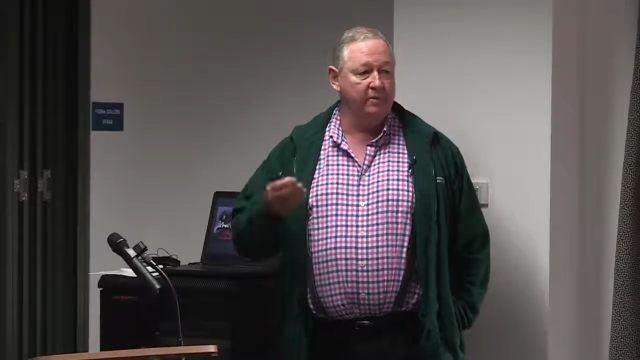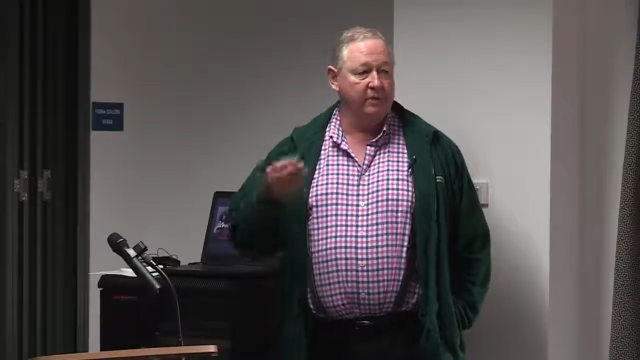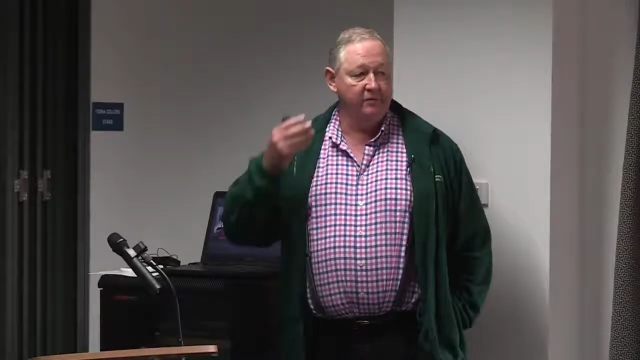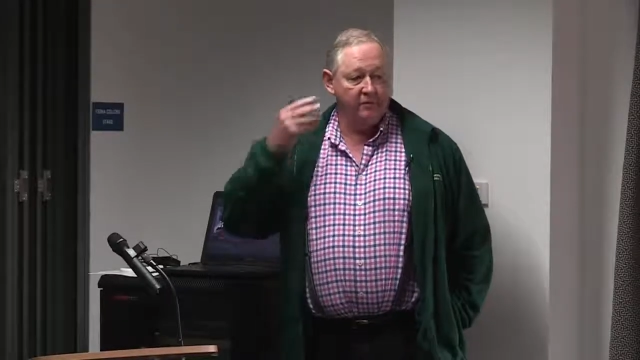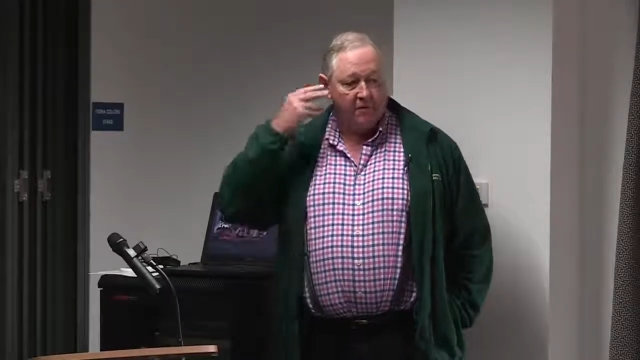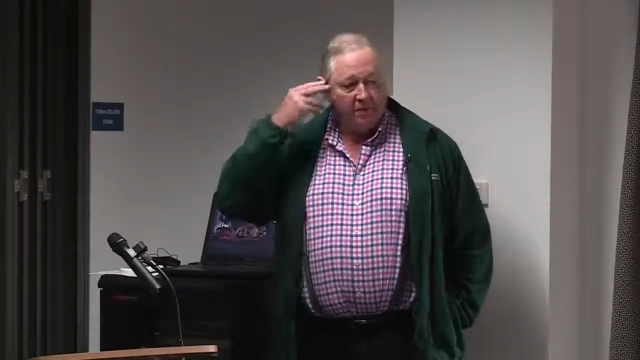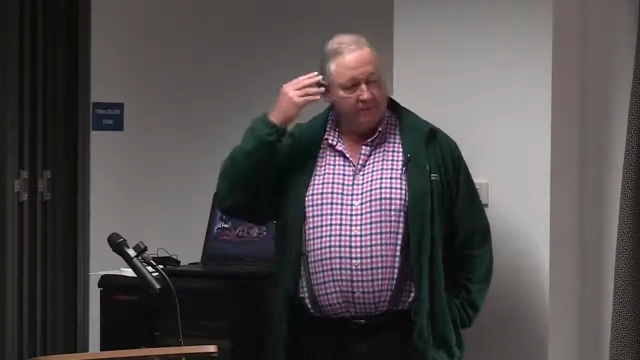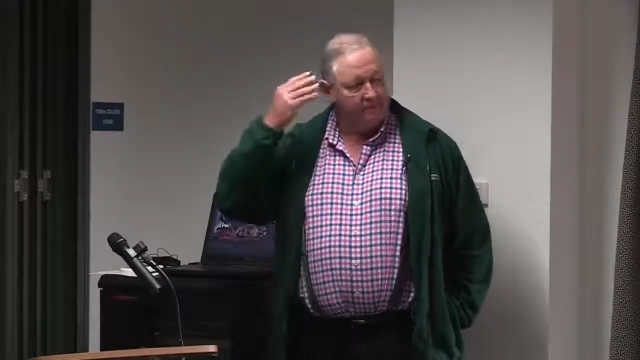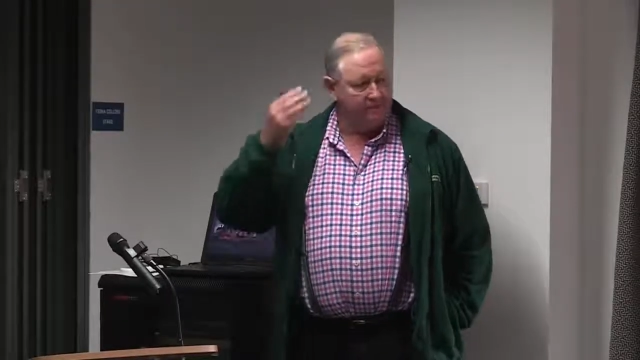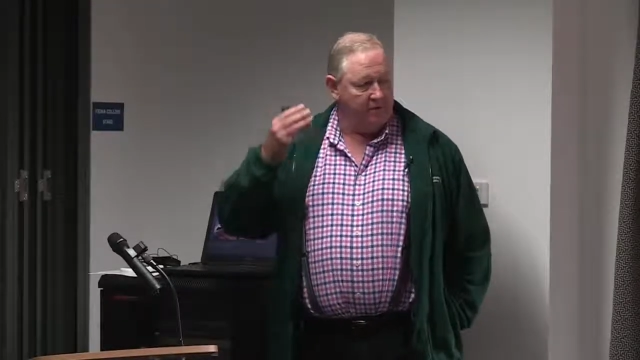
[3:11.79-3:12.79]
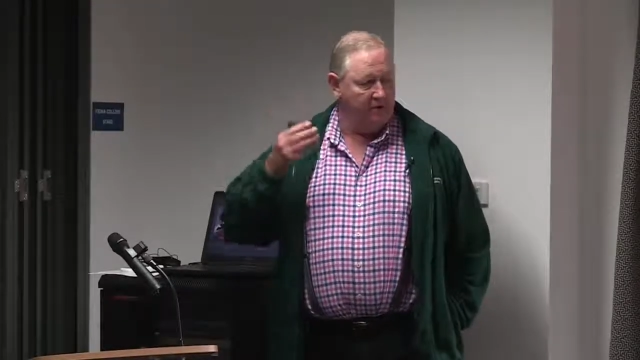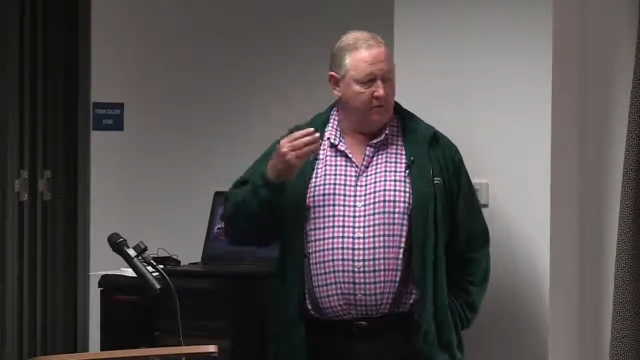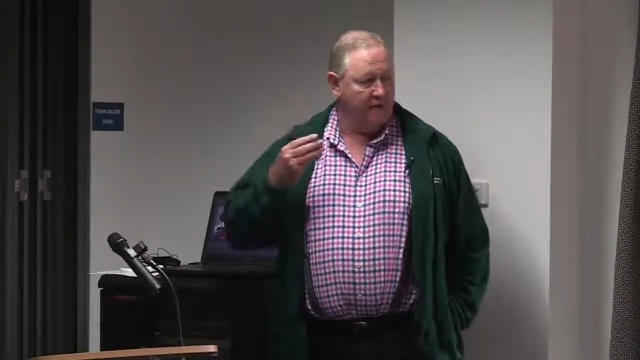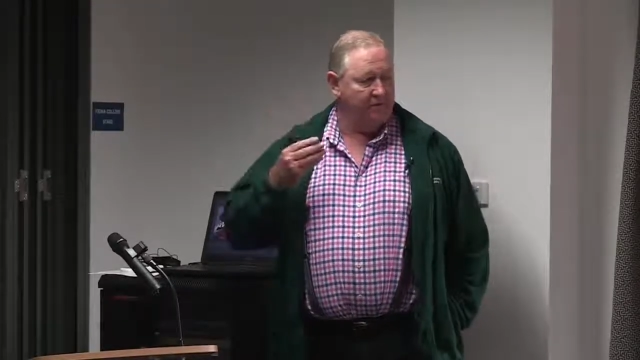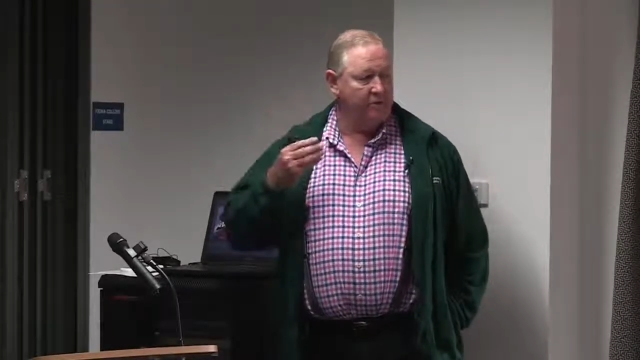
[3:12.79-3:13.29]
but you've got to find
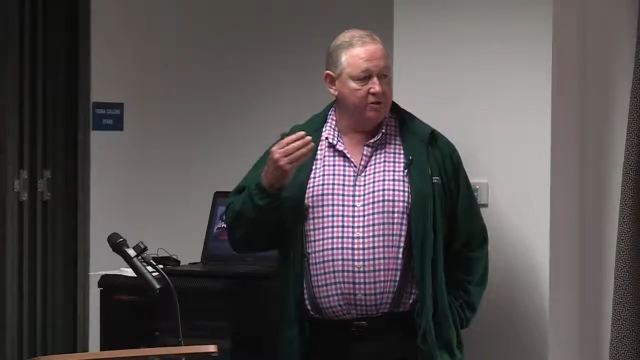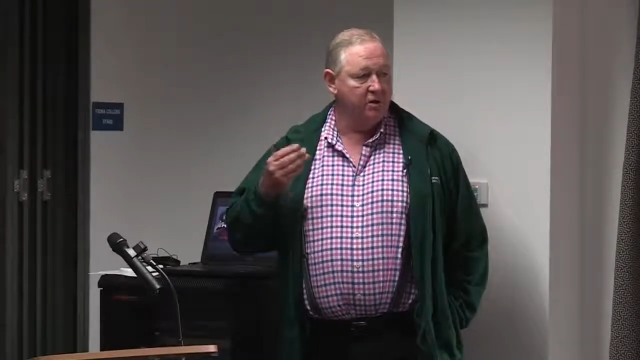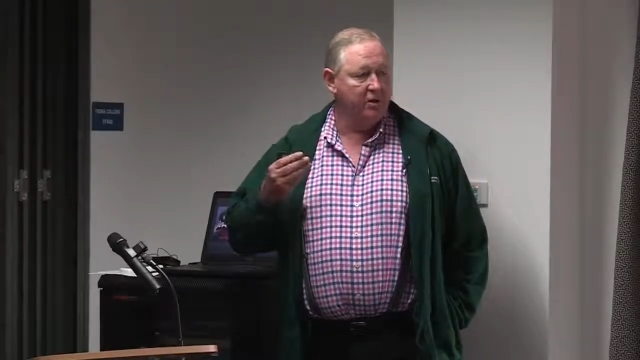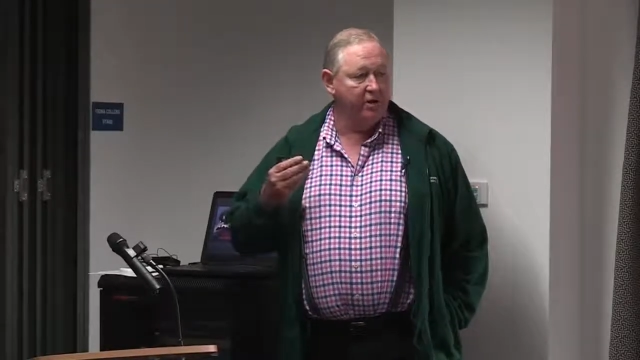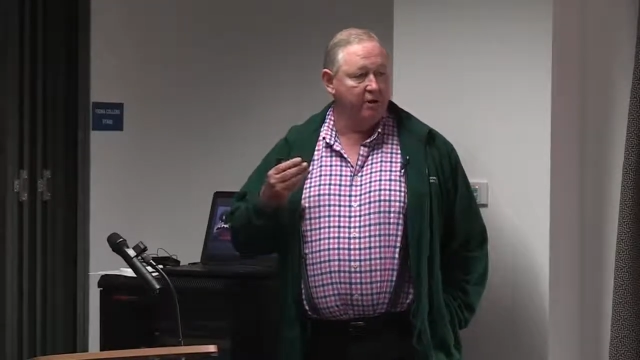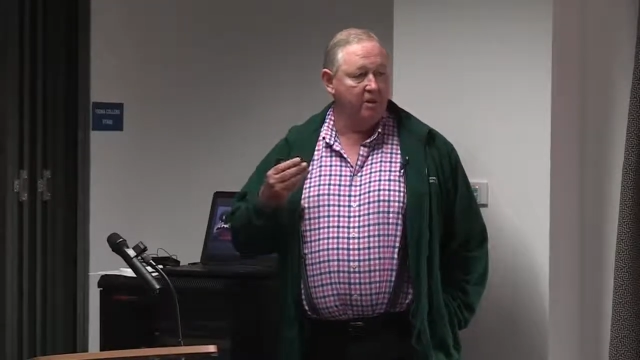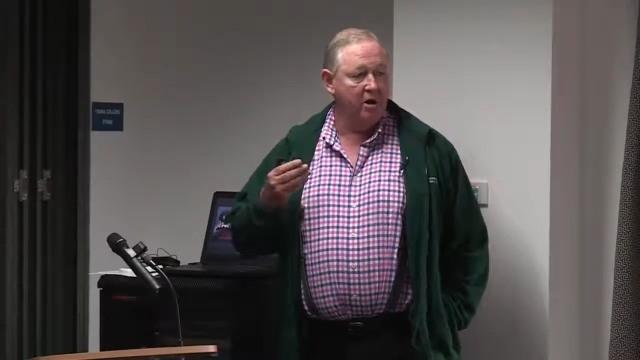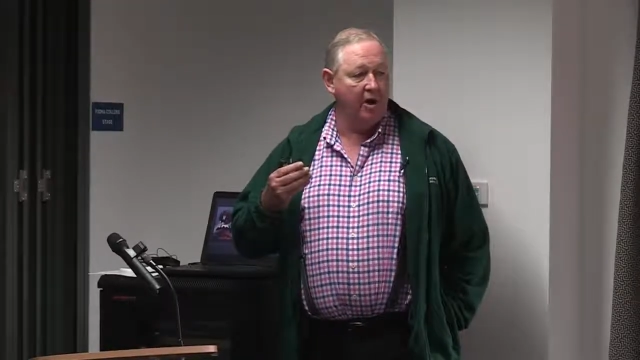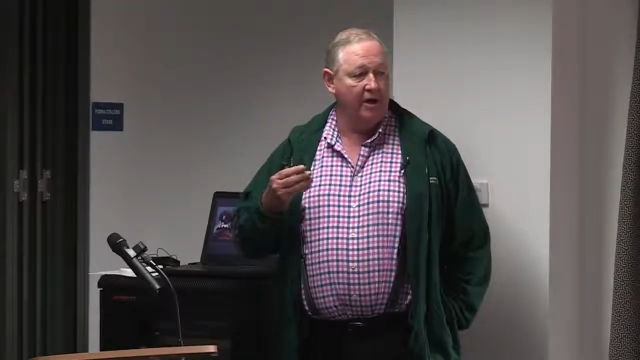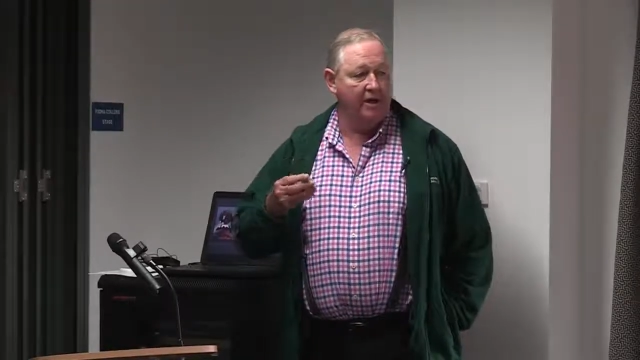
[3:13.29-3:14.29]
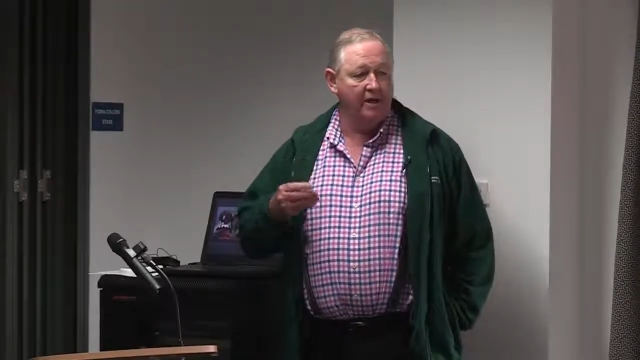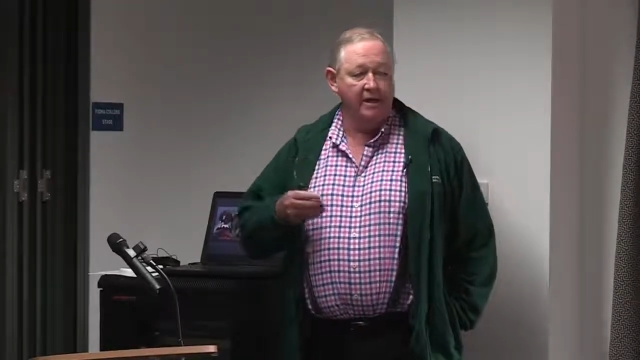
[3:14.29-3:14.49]
a way of controlling your mind.